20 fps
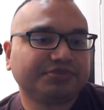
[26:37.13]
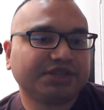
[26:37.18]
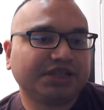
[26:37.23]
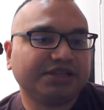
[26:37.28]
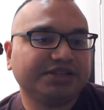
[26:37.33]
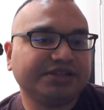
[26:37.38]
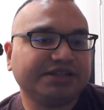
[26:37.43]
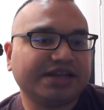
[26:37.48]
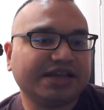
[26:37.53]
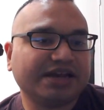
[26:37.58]

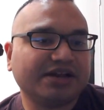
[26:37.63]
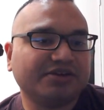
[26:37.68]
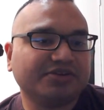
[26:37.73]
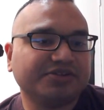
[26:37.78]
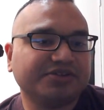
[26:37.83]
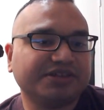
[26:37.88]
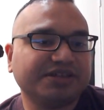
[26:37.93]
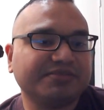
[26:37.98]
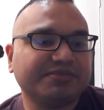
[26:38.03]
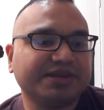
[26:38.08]
Now,
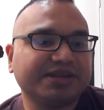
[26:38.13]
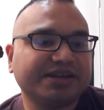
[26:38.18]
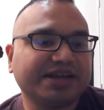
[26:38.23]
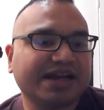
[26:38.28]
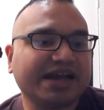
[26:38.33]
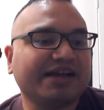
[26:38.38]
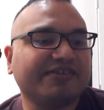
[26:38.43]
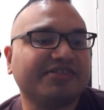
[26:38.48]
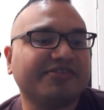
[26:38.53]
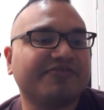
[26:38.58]
they may
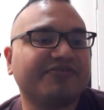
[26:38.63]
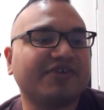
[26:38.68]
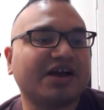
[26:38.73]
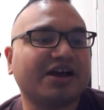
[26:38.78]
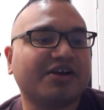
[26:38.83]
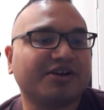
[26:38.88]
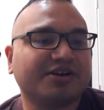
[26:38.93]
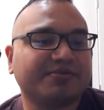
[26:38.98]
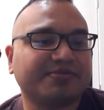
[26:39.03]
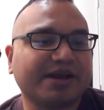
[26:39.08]
not have the
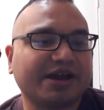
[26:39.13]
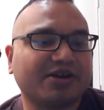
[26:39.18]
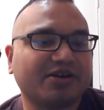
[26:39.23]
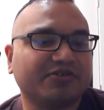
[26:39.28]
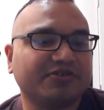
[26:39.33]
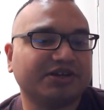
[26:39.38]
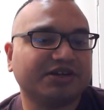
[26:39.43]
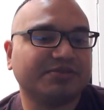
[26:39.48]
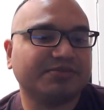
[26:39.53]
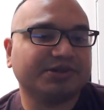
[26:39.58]
firing power of
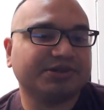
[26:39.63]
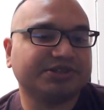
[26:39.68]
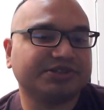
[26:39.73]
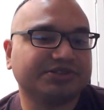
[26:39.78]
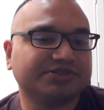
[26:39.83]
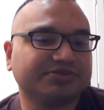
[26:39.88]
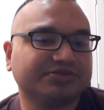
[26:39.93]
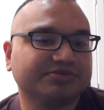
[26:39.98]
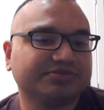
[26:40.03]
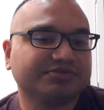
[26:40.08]
a number
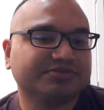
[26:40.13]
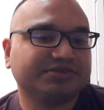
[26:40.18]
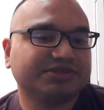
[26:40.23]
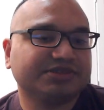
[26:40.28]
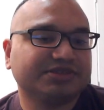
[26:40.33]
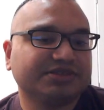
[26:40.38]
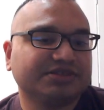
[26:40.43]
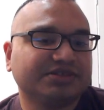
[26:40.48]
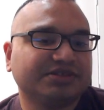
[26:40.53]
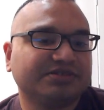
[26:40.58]
two,
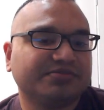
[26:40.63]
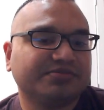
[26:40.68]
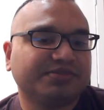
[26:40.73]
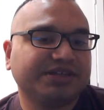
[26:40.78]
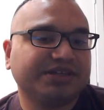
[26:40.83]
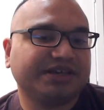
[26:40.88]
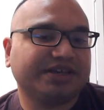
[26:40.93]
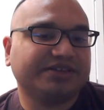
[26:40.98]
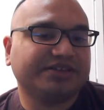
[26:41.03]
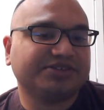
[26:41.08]
but
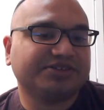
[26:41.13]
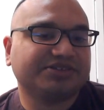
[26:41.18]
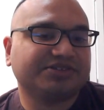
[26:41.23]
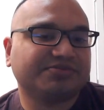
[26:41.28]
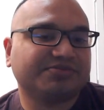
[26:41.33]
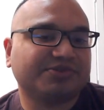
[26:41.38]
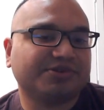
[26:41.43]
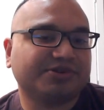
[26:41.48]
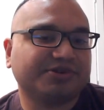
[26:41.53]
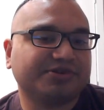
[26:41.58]
yeah, they're
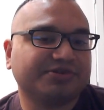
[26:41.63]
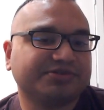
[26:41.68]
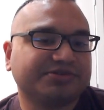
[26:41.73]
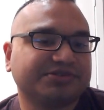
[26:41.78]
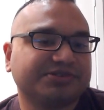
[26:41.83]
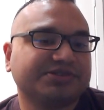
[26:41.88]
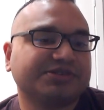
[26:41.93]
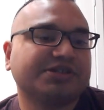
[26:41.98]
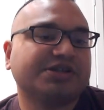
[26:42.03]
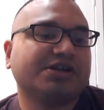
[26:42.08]
supporters.
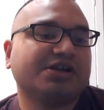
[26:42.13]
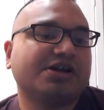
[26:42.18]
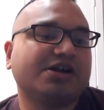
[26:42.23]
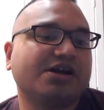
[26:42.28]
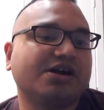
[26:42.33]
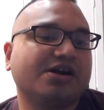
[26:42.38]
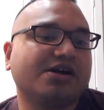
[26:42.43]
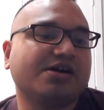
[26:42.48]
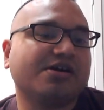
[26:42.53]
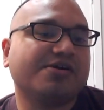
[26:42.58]

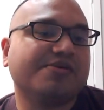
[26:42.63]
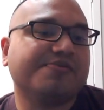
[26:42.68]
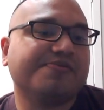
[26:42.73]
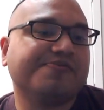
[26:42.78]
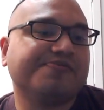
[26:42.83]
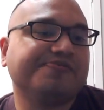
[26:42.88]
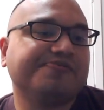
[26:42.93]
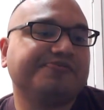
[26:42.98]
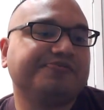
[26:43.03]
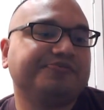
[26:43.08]
Um,
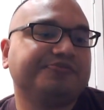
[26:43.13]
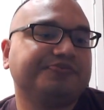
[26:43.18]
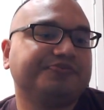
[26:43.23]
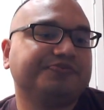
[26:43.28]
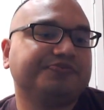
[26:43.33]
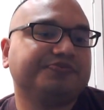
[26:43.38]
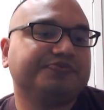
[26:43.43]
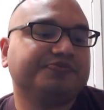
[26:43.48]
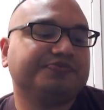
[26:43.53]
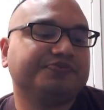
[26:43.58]

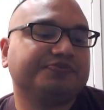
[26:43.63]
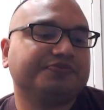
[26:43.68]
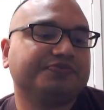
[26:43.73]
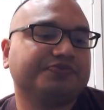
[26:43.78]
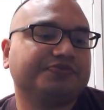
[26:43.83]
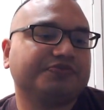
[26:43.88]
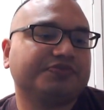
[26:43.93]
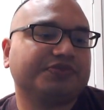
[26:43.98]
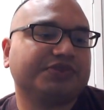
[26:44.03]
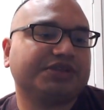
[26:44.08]

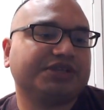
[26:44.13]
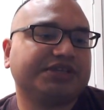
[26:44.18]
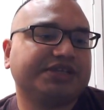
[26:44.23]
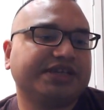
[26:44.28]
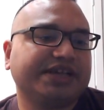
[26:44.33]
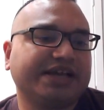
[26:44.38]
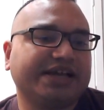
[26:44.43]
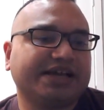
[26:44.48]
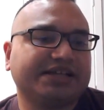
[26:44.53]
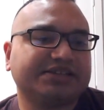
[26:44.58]

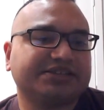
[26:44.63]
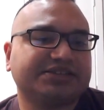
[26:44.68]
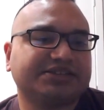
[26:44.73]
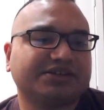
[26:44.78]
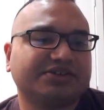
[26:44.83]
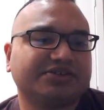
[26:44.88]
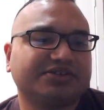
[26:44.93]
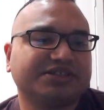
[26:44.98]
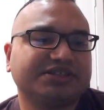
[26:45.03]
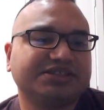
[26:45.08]
yeah,
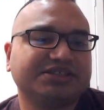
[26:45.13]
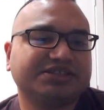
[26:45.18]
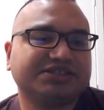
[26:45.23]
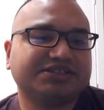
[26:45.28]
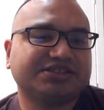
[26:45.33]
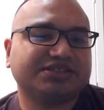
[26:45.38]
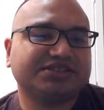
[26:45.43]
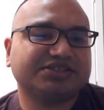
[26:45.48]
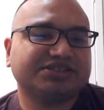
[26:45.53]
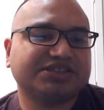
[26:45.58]
so these
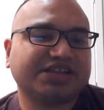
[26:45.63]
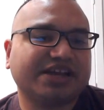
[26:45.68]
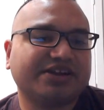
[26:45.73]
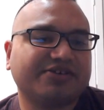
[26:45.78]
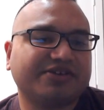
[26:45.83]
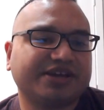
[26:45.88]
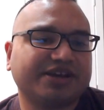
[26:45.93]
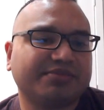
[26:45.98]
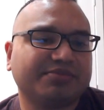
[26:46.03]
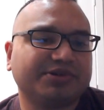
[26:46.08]
shadow
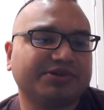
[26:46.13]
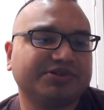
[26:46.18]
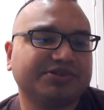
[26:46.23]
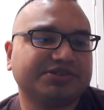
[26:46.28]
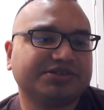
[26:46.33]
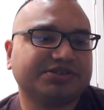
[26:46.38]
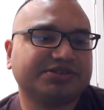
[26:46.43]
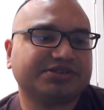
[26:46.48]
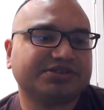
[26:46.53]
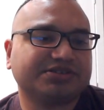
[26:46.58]

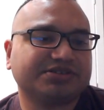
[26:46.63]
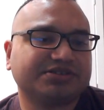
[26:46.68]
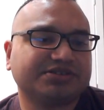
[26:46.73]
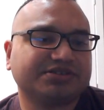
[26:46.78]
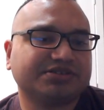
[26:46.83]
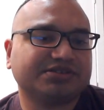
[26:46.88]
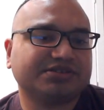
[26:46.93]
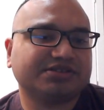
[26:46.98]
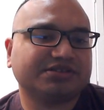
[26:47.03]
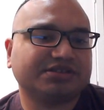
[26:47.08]
animals,
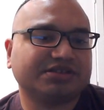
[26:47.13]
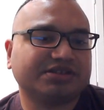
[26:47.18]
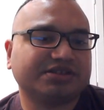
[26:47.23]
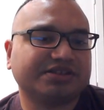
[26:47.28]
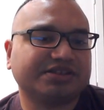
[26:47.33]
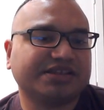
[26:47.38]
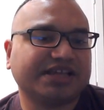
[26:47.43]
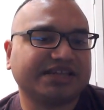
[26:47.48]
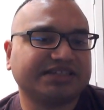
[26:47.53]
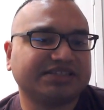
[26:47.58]

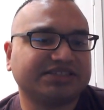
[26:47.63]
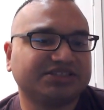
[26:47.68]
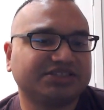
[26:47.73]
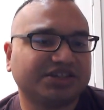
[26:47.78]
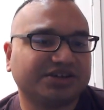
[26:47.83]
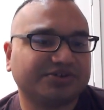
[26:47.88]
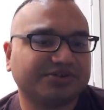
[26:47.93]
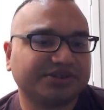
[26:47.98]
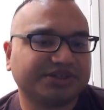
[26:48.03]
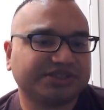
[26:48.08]
that's
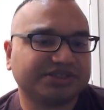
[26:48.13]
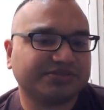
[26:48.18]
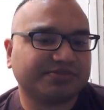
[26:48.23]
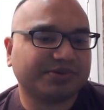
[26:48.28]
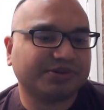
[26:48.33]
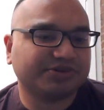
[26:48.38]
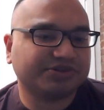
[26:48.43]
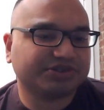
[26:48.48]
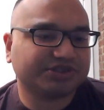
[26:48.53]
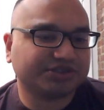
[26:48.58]
generally
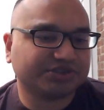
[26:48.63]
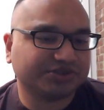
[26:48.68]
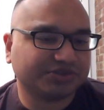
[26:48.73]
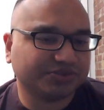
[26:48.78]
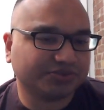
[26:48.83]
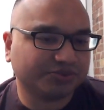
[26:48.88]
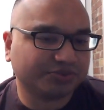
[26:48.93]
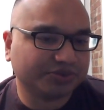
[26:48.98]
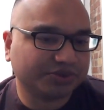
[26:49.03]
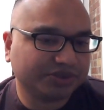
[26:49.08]
supposed
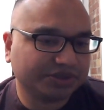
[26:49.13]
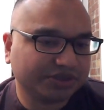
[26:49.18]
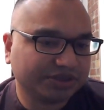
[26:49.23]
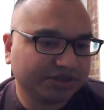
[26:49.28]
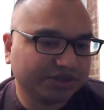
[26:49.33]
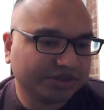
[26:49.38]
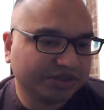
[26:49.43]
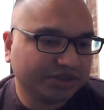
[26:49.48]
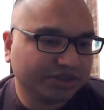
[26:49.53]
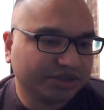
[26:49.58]
to
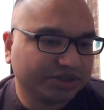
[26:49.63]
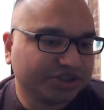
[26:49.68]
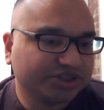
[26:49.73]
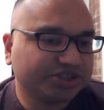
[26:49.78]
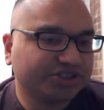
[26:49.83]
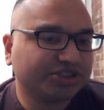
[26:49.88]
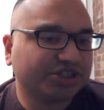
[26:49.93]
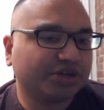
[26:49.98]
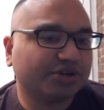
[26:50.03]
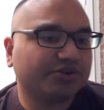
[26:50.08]

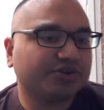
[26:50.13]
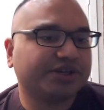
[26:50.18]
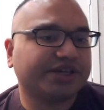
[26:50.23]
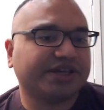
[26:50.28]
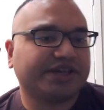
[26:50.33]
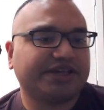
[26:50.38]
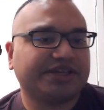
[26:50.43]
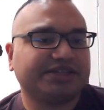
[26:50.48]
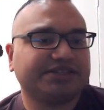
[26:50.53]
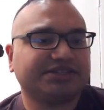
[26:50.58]

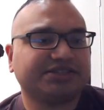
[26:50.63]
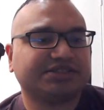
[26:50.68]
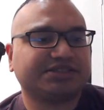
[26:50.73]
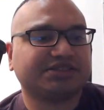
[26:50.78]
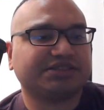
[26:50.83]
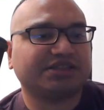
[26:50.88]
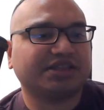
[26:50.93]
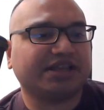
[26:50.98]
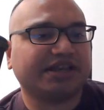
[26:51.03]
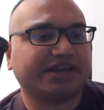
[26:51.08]
showcase
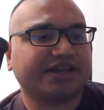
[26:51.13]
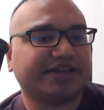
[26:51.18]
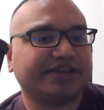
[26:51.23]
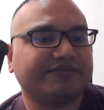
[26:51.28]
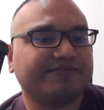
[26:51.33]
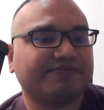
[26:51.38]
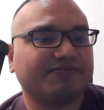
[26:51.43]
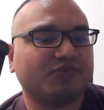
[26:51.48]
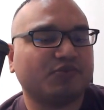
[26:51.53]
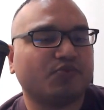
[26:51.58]
like
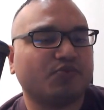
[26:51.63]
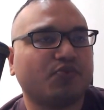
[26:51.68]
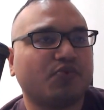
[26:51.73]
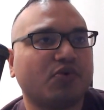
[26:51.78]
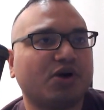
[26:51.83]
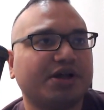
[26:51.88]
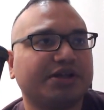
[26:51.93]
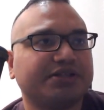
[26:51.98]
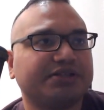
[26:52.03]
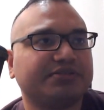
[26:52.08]

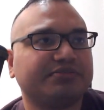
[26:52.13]
what